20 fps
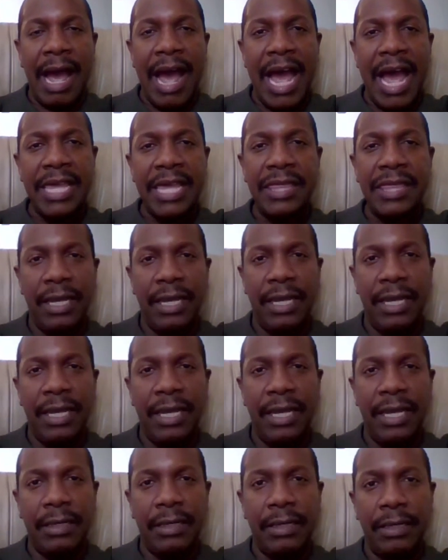I
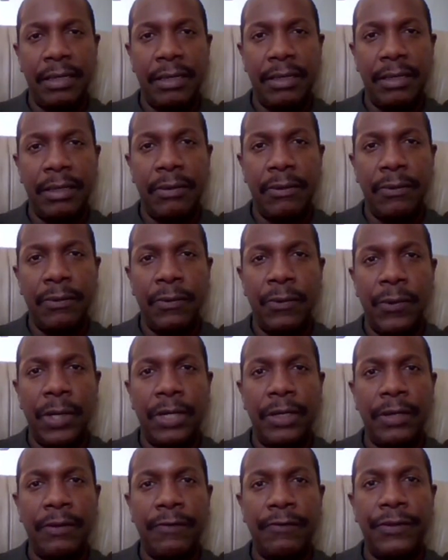think
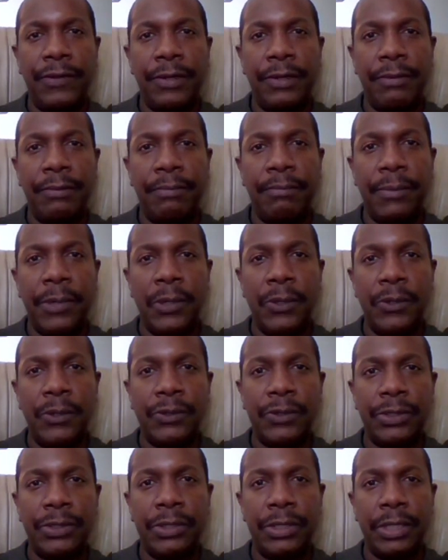one of the
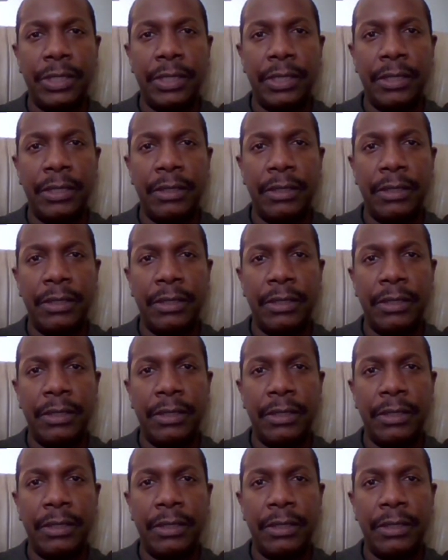most